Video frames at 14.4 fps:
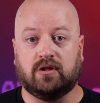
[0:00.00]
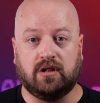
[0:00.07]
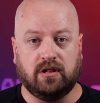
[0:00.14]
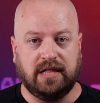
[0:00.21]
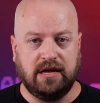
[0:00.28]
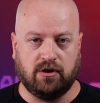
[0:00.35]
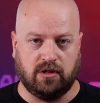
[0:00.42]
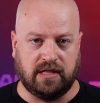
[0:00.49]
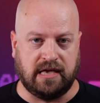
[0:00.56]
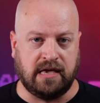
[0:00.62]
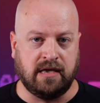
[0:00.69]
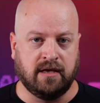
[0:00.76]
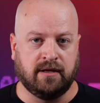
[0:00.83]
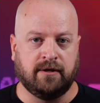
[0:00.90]

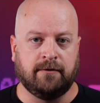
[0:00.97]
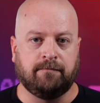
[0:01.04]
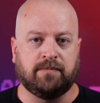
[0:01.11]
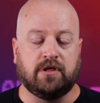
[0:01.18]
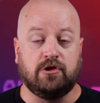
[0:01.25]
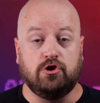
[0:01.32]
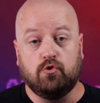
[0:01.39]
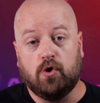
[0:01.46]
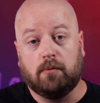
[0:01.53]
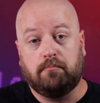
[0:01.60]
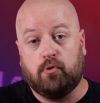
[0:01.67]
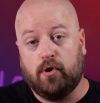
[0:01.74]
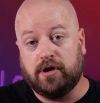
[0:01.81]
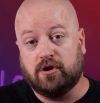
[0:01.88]
clearly, you
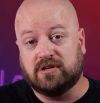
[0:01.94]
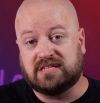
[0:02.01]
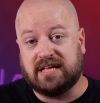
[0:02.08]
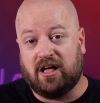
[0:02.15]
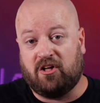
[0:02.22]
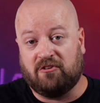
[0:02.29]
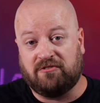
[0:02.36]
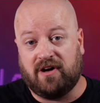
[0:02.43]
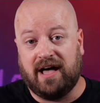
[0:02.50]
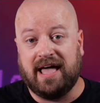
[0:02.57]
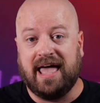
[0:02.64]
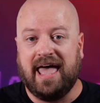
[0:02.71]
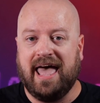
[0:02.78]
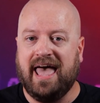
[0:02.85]
will put yourself
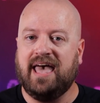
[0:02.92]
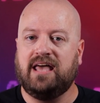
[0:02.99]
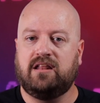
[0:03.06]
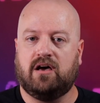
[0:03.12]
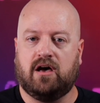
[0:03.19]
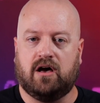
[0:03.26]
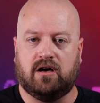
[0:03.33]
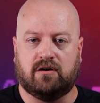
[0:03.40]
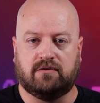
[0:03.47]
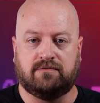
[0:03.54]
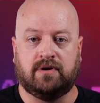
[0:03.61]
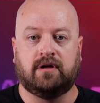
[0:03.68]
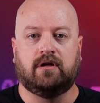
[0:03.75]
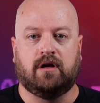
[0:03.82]
ahead
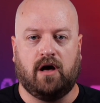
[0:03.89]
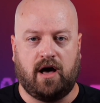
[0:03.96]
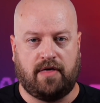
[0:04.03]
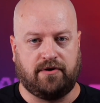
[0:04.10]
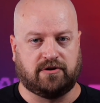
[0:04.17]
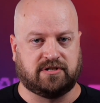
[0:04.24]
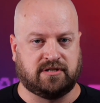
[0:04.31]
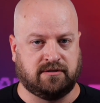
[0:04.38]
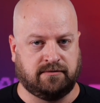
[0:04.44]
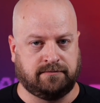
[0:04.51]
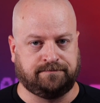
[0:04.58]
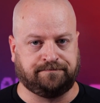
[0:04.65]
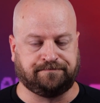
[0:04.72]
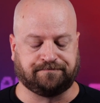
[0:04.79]
of others.
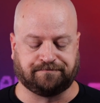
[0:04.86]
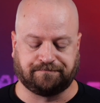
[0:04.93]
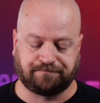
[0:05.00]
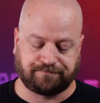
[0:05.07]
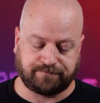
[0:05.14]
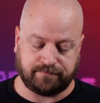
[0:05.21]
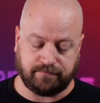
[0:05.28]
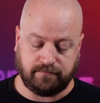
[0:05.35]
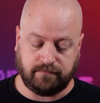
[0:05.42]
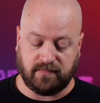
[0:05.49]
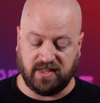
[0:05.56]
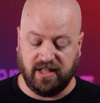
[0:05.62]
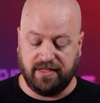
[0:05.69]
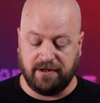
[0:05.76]

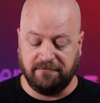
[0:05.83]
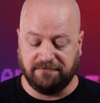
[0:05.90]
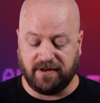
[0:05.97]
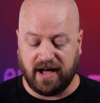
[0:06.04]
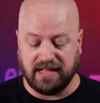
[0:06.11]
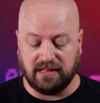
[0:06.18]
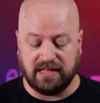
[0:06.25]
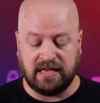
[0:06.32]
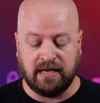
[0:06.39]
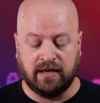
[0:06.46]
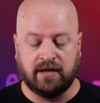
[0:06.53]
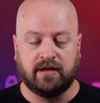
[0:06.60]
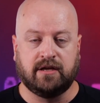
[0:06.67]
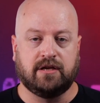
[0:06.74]
And then
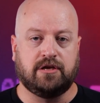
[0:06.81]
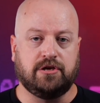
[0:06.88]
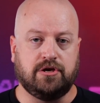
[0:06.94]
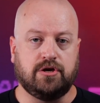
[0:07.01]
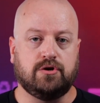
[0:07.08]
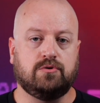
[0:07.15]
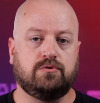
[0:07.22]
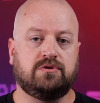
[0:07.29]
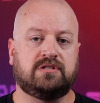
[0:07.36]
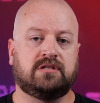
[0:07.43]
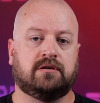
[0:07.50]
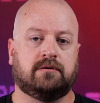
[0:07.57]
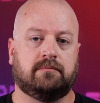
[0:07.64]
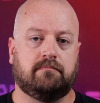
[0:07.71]
finally,
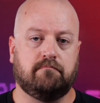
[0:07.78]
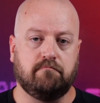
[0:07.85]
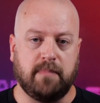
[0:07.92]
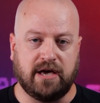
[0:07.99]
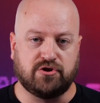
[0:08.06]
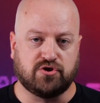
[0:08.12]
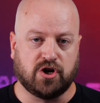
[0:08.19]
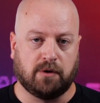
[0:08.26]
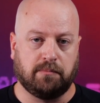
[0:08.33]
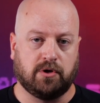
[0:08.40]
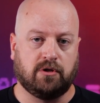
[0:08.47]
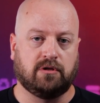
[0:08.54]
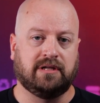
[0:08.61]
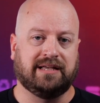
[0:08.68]
use
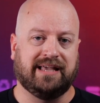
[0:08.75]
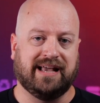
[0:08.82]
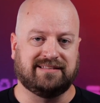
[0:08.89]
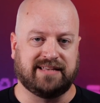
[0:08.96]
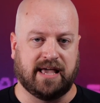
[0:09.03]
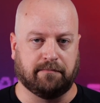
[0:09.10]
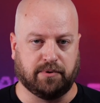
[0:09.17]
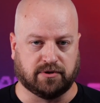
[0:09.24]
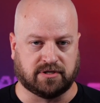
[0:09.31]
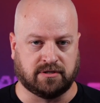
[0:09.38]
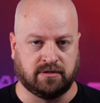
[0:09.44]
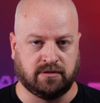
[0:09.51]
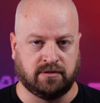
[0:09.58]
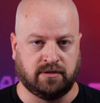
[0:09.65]
measurable
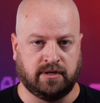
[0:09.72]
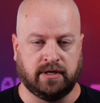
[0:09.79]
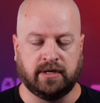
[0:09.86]
examples.